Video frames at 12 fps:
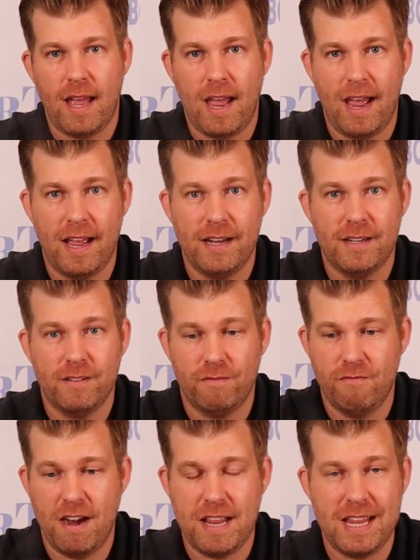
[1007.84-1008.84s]
and
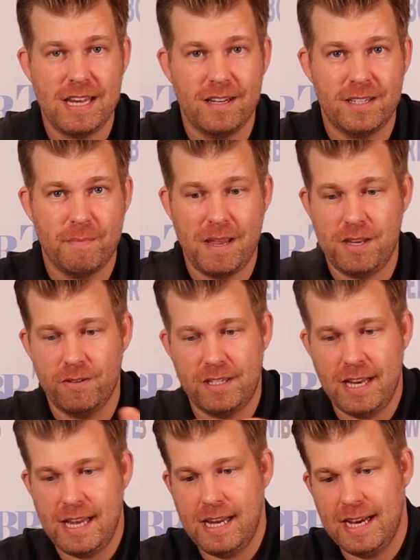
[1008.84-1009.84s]
ready to make your
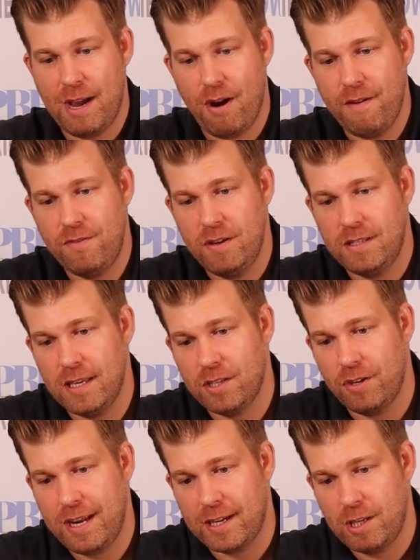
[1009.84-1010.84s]
tea. Now, I've used this
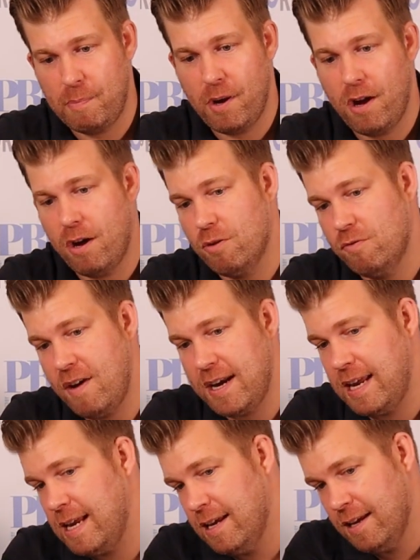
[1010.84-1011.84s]
on the Axopar
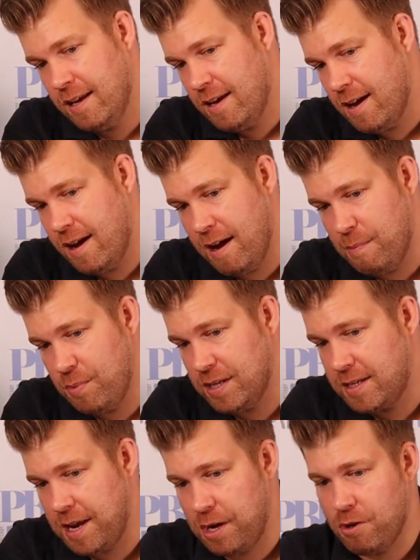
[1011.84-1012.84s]
already when
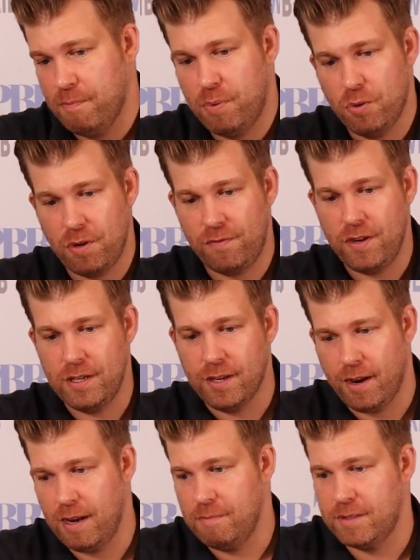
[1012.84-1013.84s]
staying on board a few
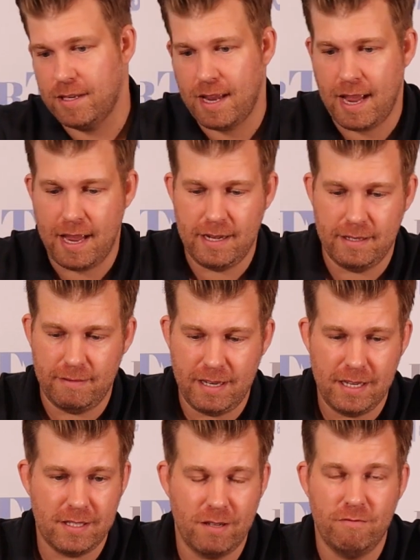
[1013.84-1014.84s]
times, and
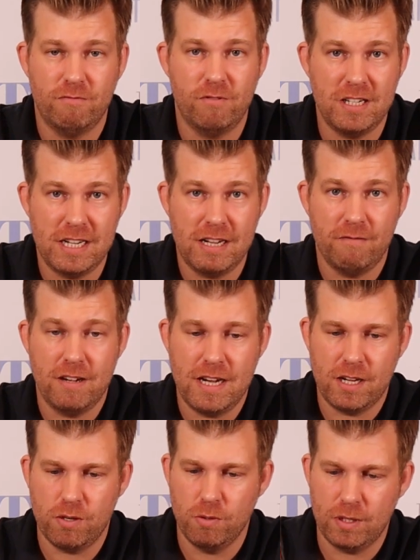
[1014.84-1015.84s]
it's a really,
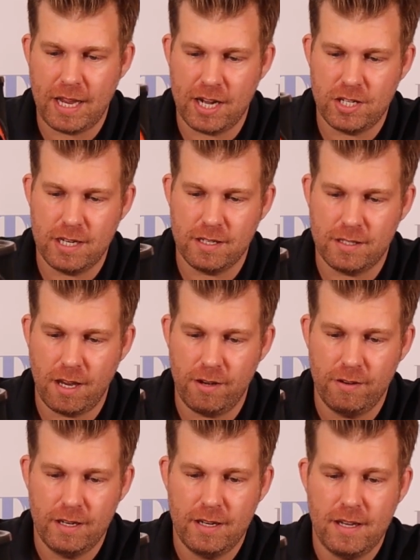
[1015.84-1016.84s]
really cool gadget.
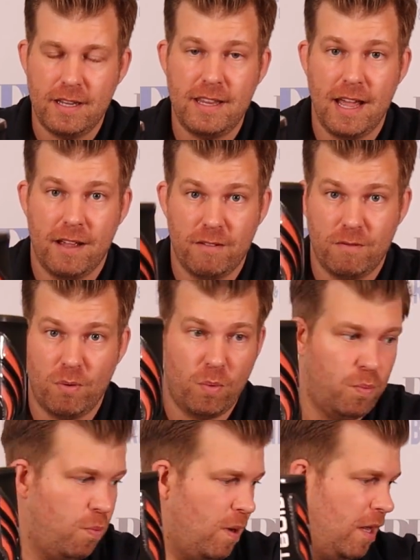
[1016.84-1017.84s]
So yeah,
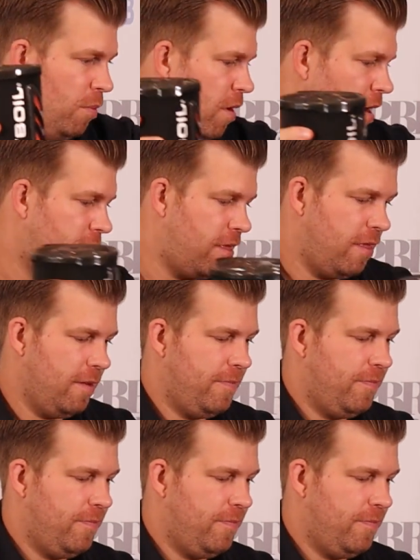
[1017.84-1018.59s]
well worth